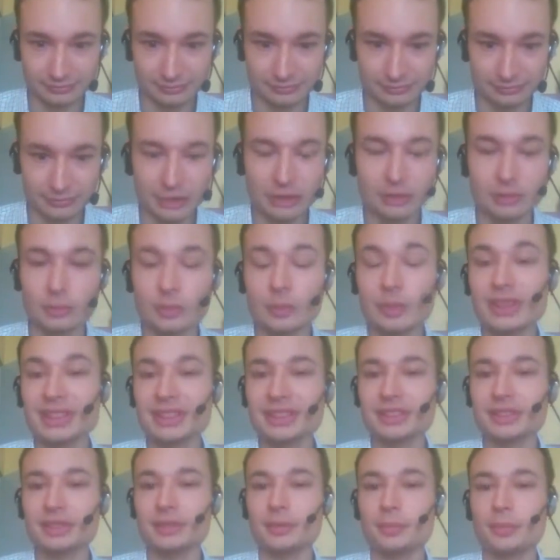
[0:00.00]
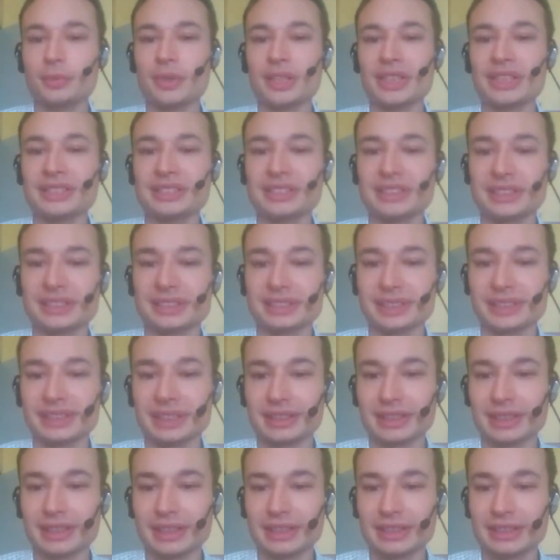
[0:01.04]
But what's surprising is that
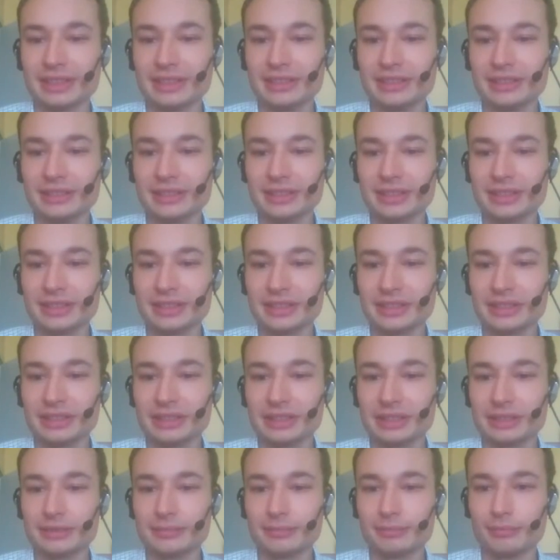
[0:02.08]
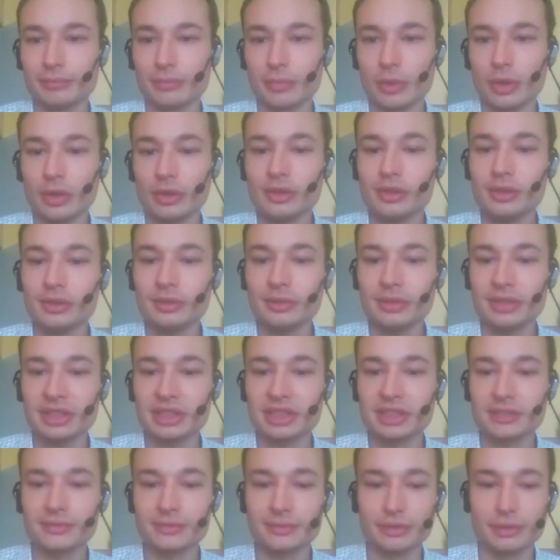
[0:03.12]
I didn't see more
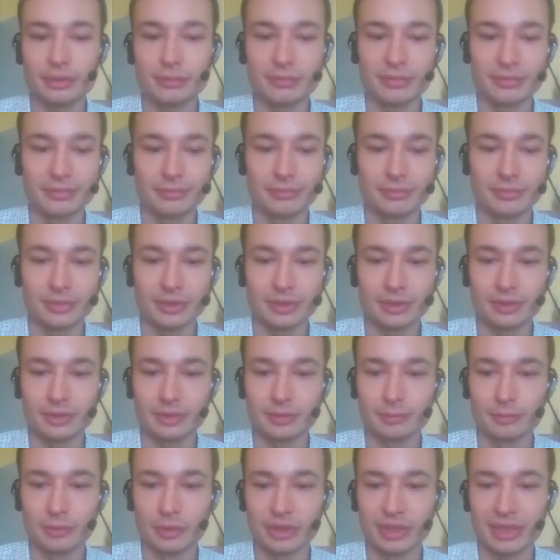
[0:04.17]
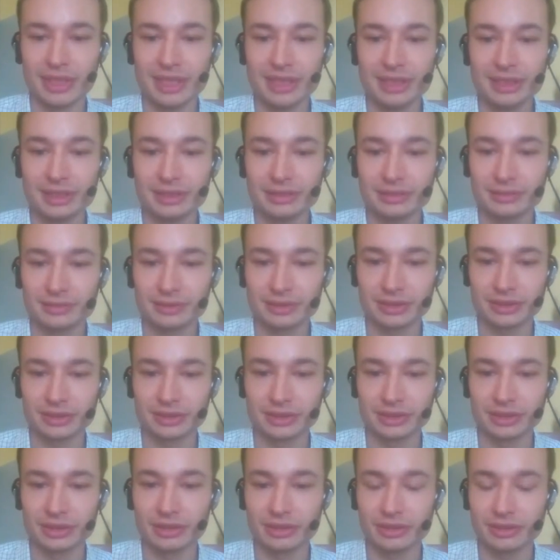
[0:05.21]
units from Monarch, so
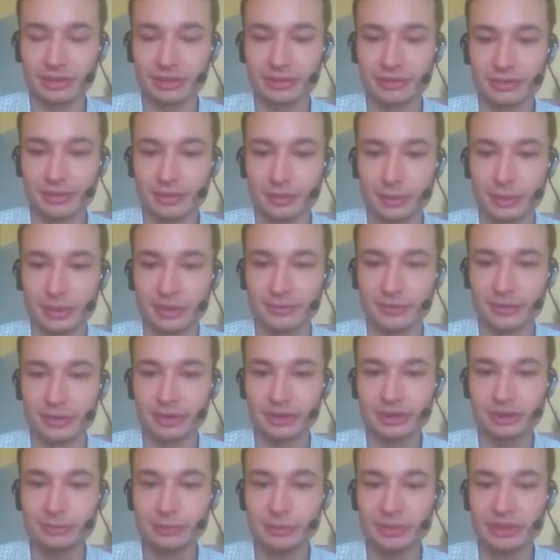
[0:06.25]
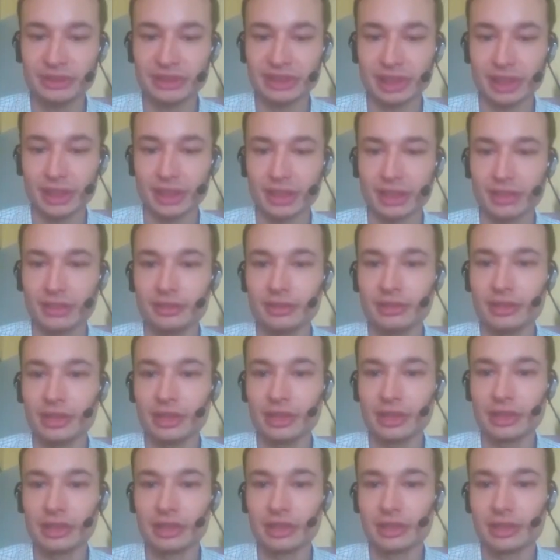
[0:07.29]
the reinforcements are here.
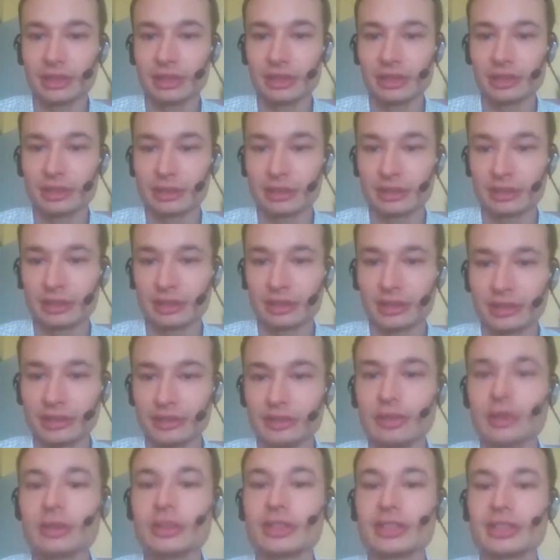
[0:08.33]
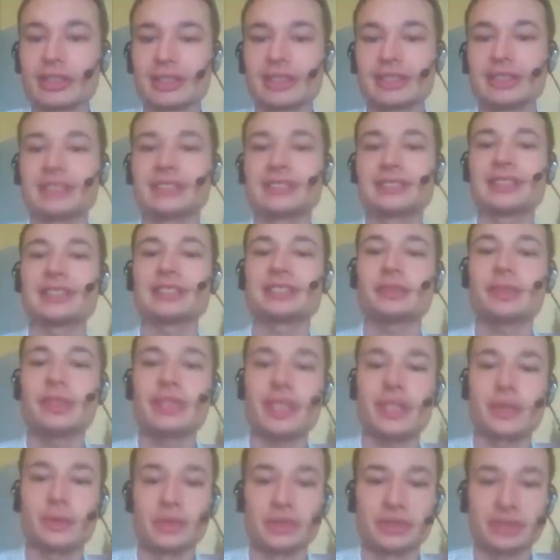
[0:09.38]
And okay, that's why
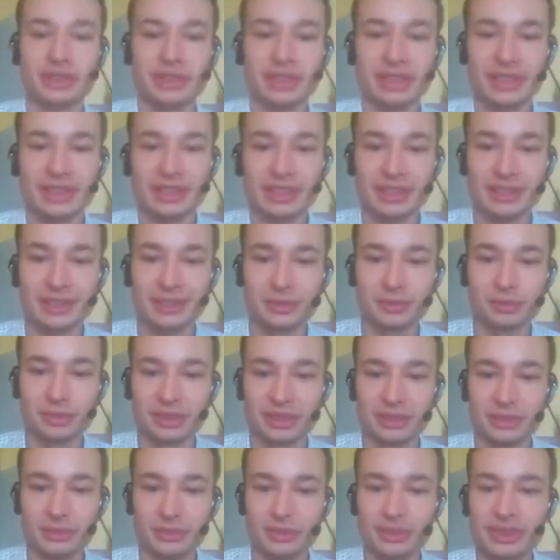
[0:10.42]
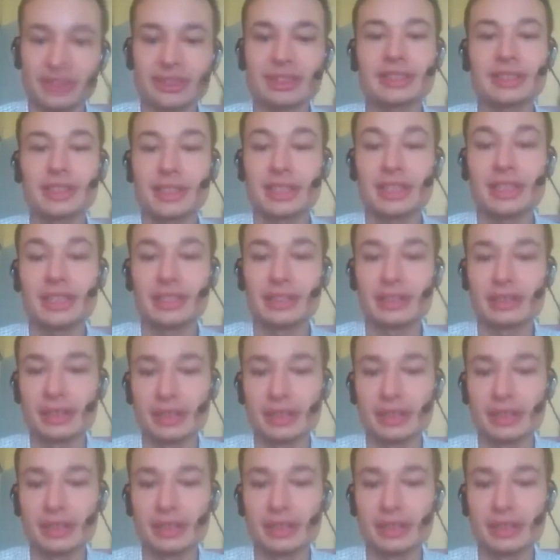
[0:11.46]
he was not attacking during so long, is that he